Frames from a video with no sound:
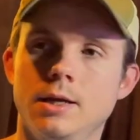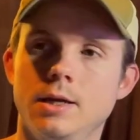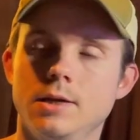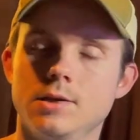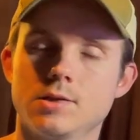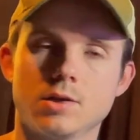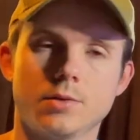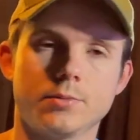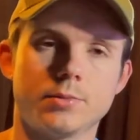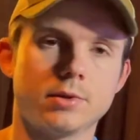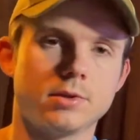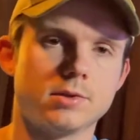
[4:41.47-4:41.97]

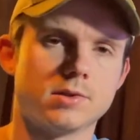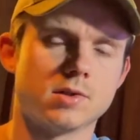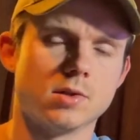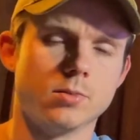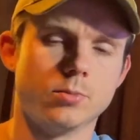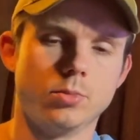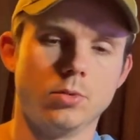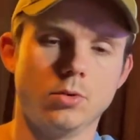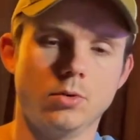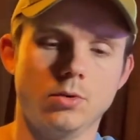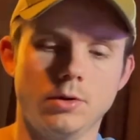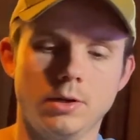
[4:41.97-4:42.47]
Something
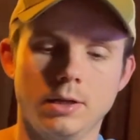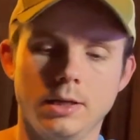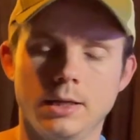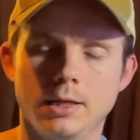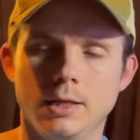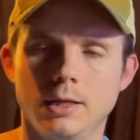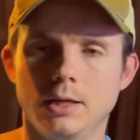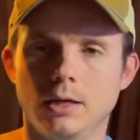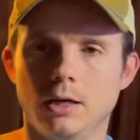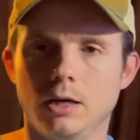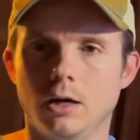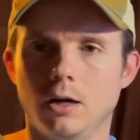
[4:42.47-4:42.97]
simple,
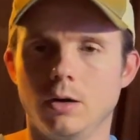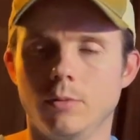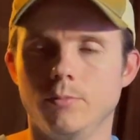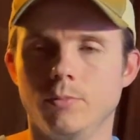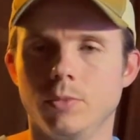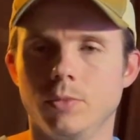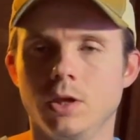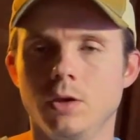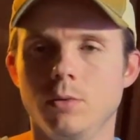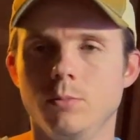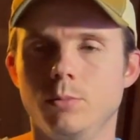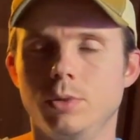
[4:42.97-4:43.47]
um,
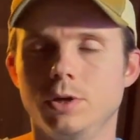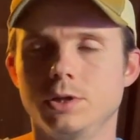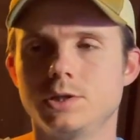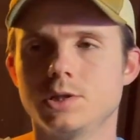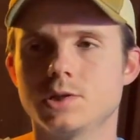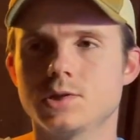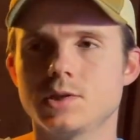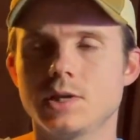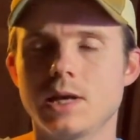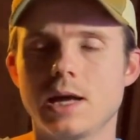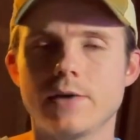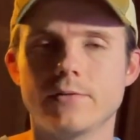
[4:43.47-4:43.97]
but
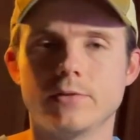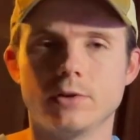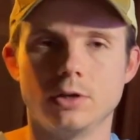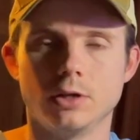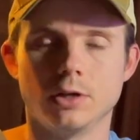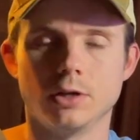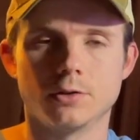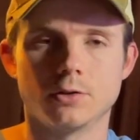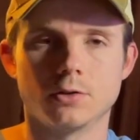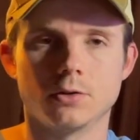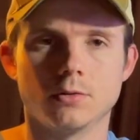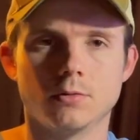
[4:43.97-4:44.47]
just to have
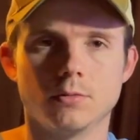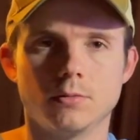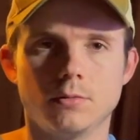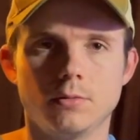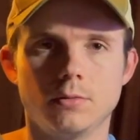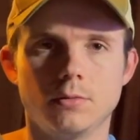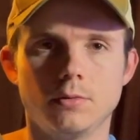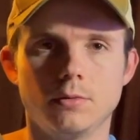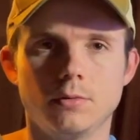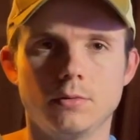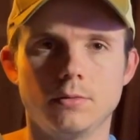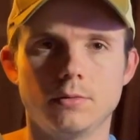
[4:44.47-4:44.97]
another
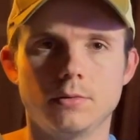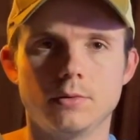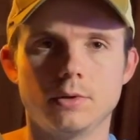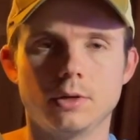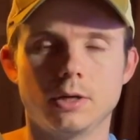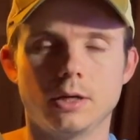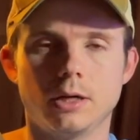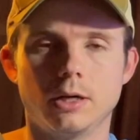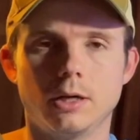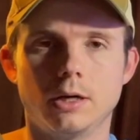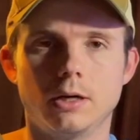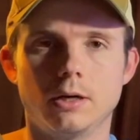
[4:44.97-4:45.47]

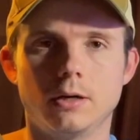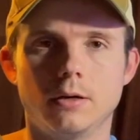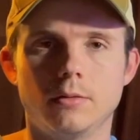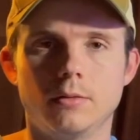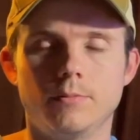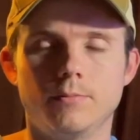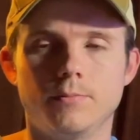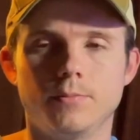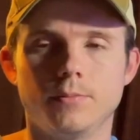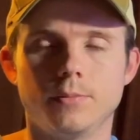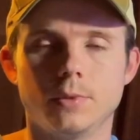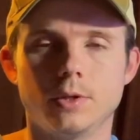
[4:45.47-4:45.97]
uh,
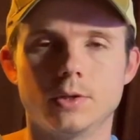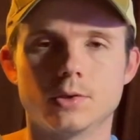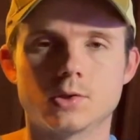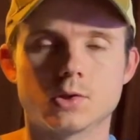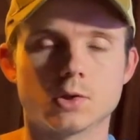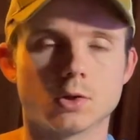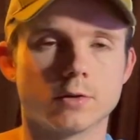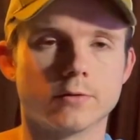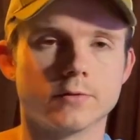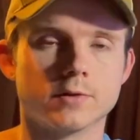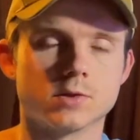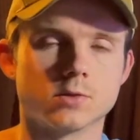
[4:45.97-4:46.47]

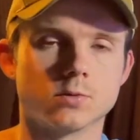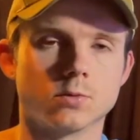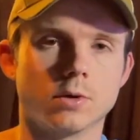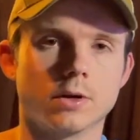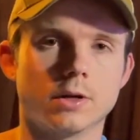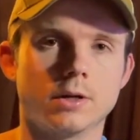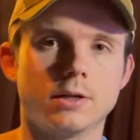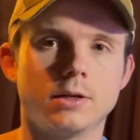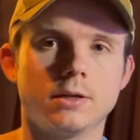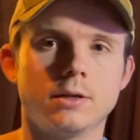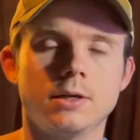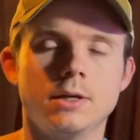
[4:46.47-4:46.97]
service
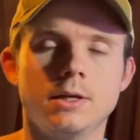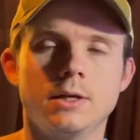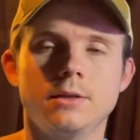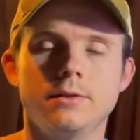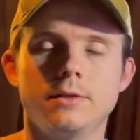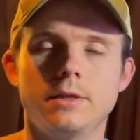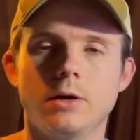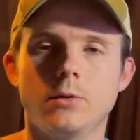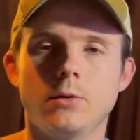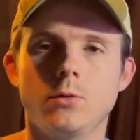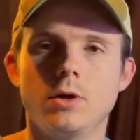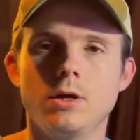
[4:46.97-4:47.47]
running,
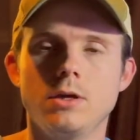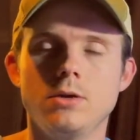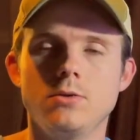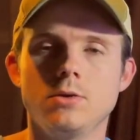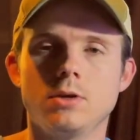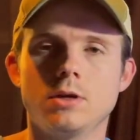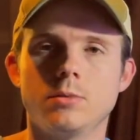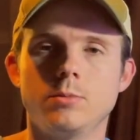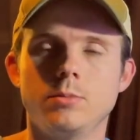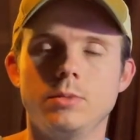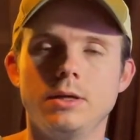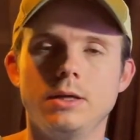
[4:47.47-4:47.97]
that way you
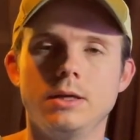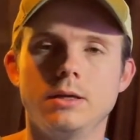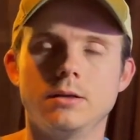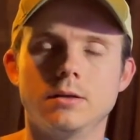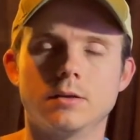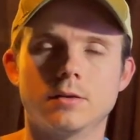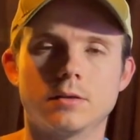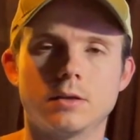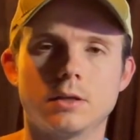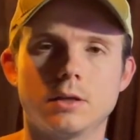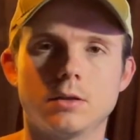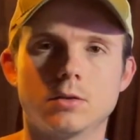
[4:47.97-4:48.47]
can begin to
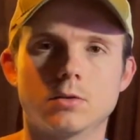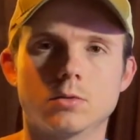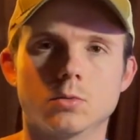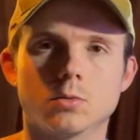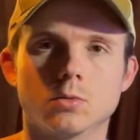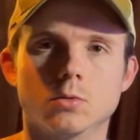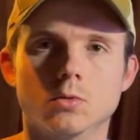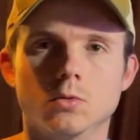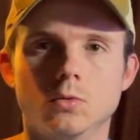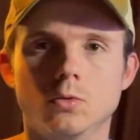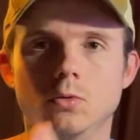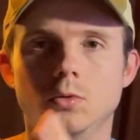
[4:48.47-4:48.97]
think
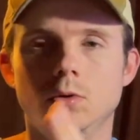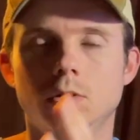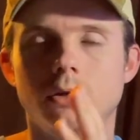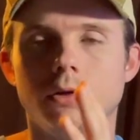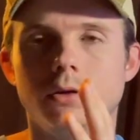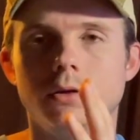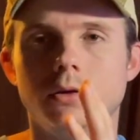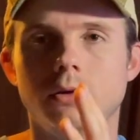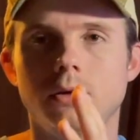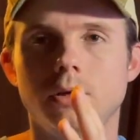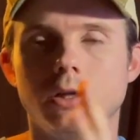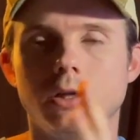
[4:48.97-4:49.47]
through,
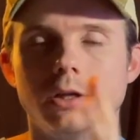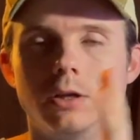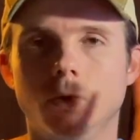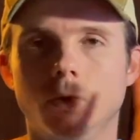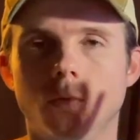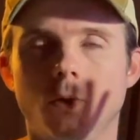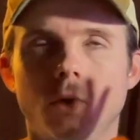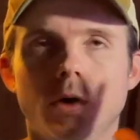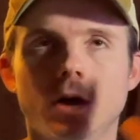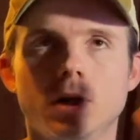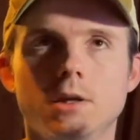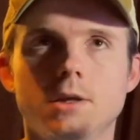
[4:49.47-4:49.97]
you know,
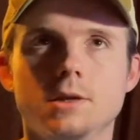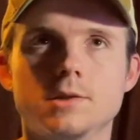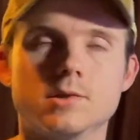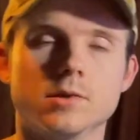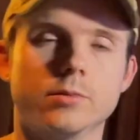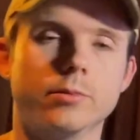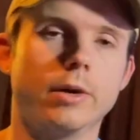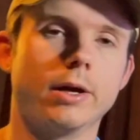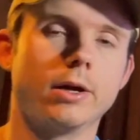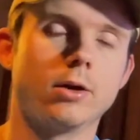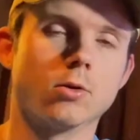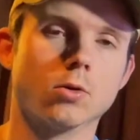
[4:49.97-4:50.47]
what is a
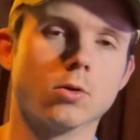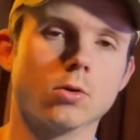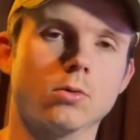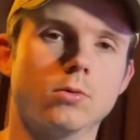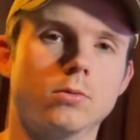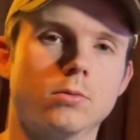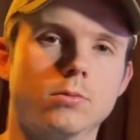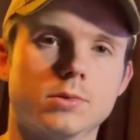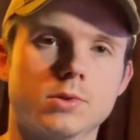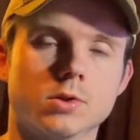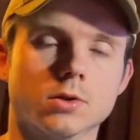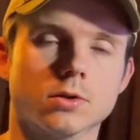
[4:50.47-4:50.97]

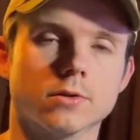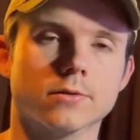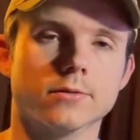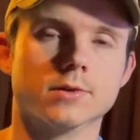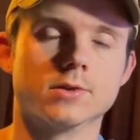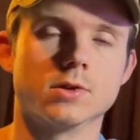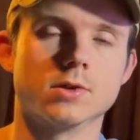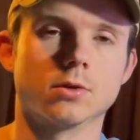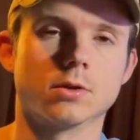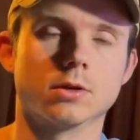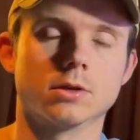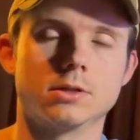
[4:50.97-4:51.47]

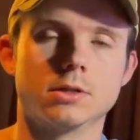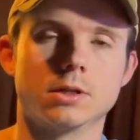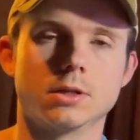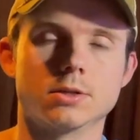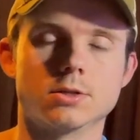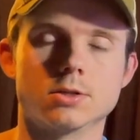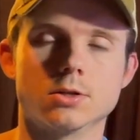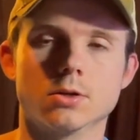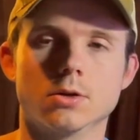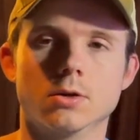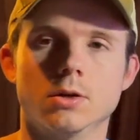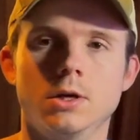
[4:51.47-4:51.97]
microservice
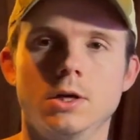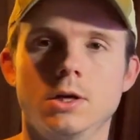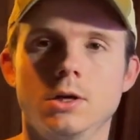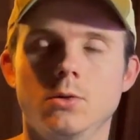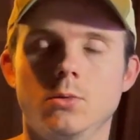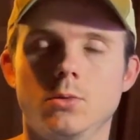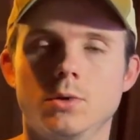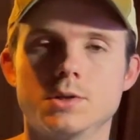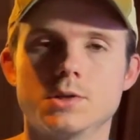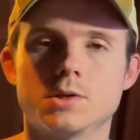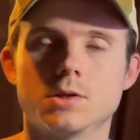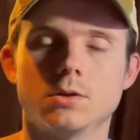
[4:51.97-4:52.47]
architecture?
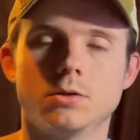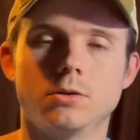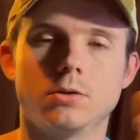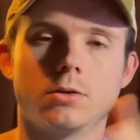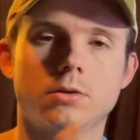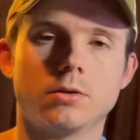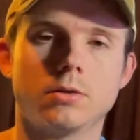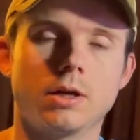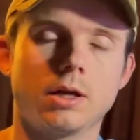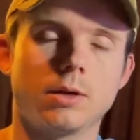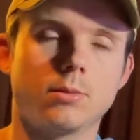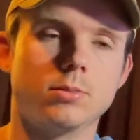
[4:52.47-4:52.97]
What does it
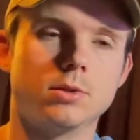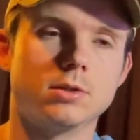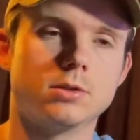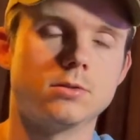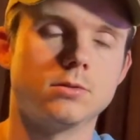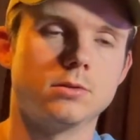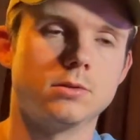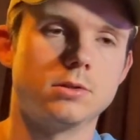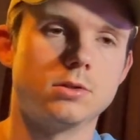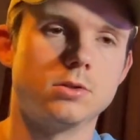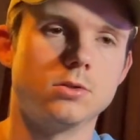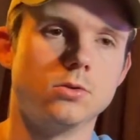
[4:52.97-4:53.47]
look like
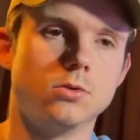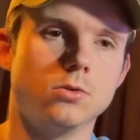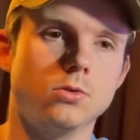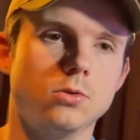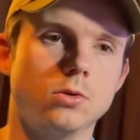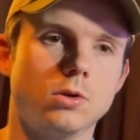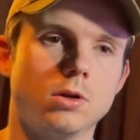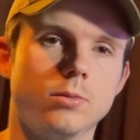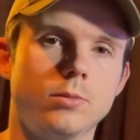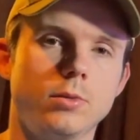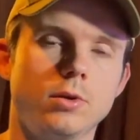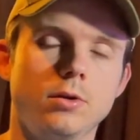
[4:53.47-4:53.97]

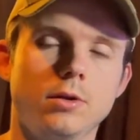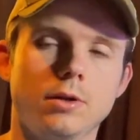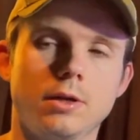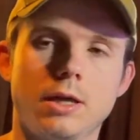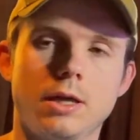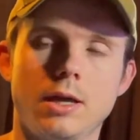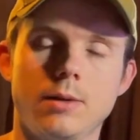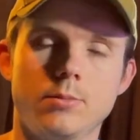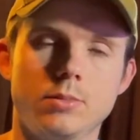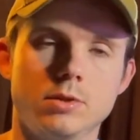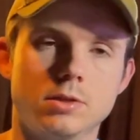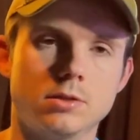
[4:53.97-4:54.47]
to
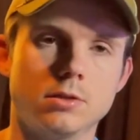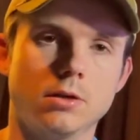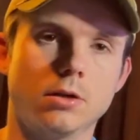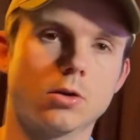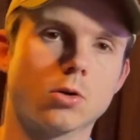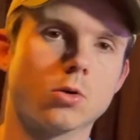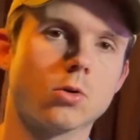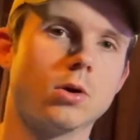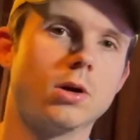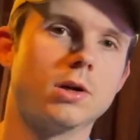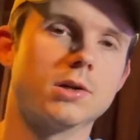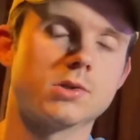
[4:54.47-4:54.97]
communicate
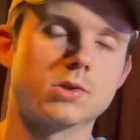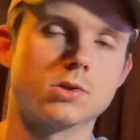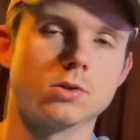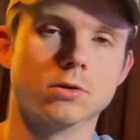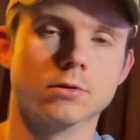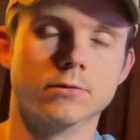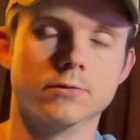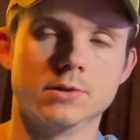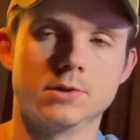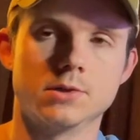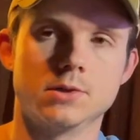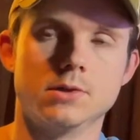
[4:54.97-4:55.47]
across
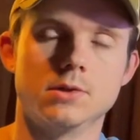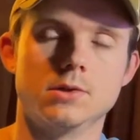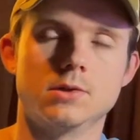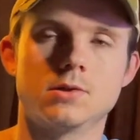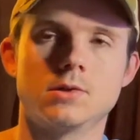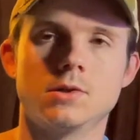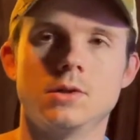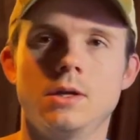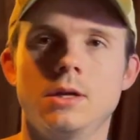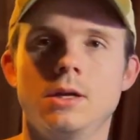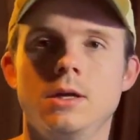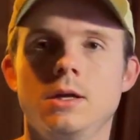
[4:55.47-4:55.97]

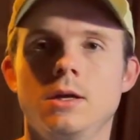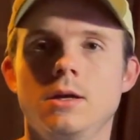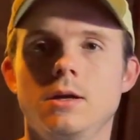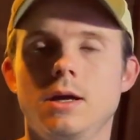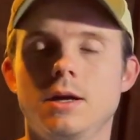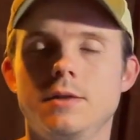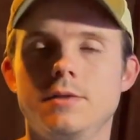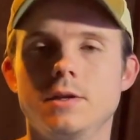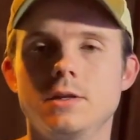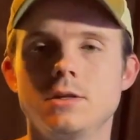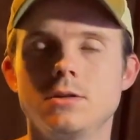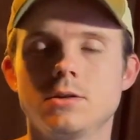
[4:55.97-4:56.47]
services?
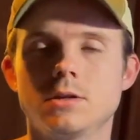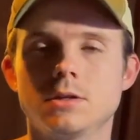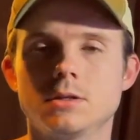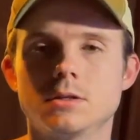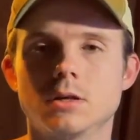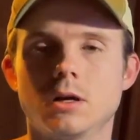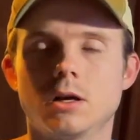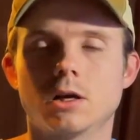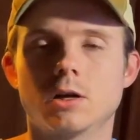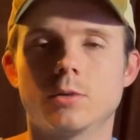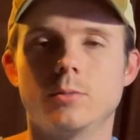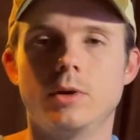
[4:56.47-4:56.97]
And then you can
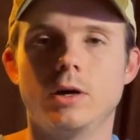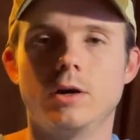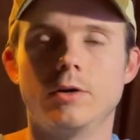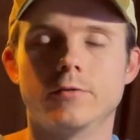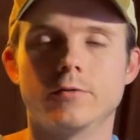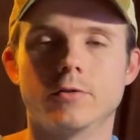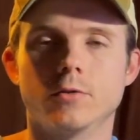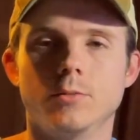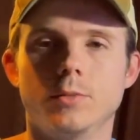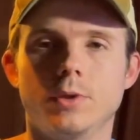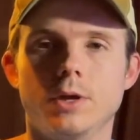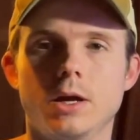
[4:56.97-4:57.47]
talk about
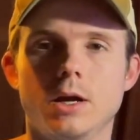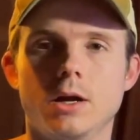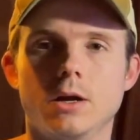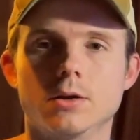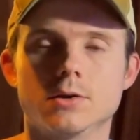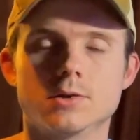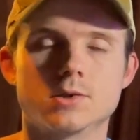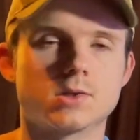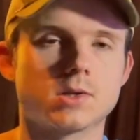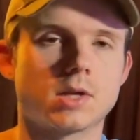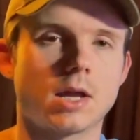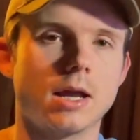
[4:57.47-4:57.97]
from
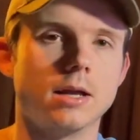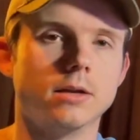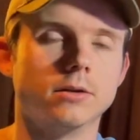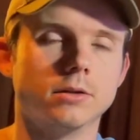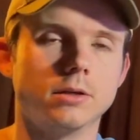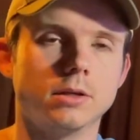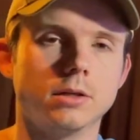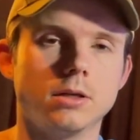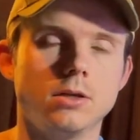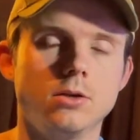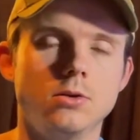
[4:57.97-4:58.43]
there scaling.